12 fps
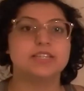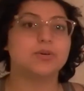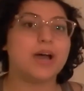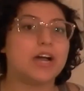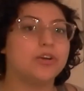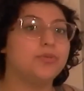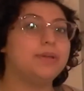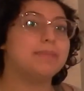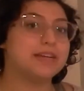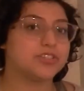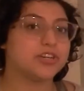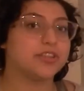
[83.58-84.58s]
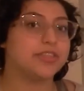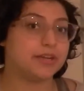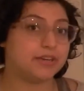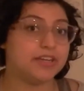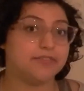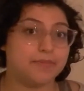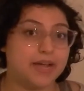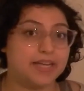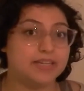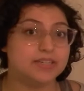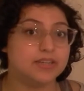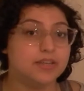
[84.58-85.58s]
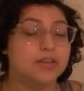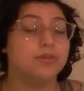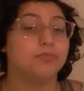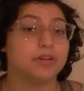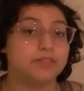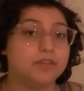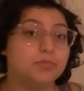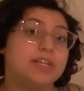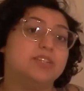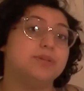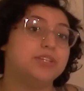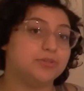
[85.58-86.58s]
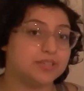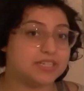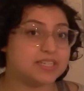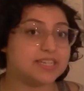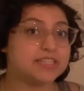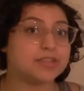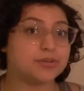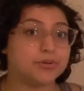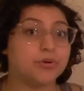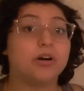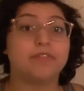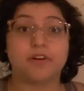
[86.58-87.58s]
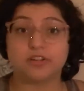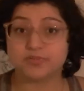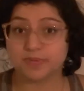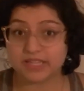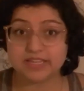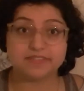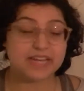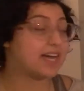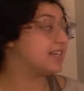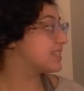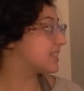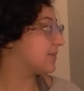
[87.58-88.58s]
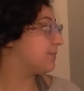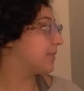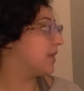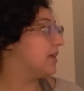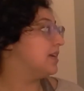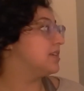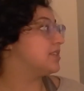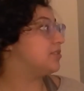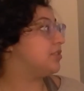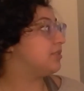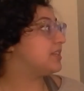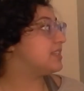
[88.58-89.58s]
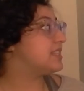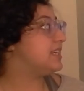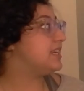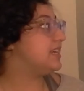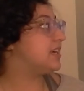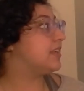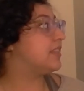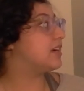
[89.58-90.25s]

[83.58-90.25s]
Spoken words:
So how do we measure theory of mind? One of the ways we do this is through a false belief task. So you can see here